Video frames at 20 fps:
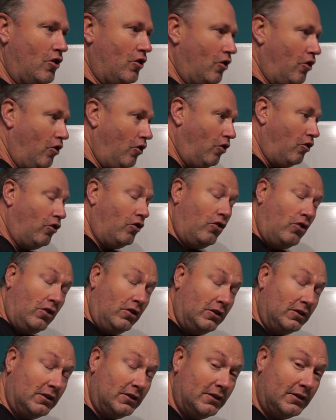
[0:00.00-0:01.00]

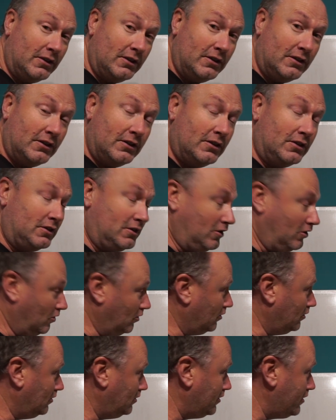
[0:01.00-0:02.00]
or
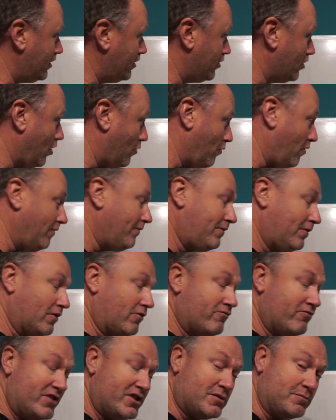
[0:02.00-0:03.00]
or you got one for
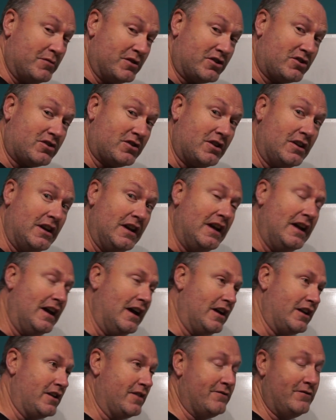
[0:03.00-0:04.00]
Christmas
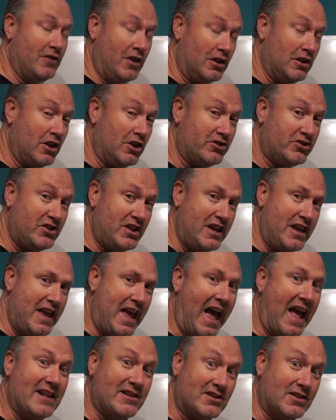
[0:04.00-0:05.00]
and you've not lost it
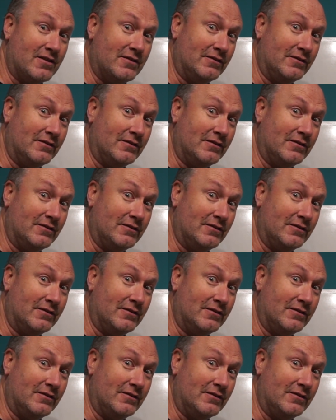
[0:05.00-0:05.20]
yet.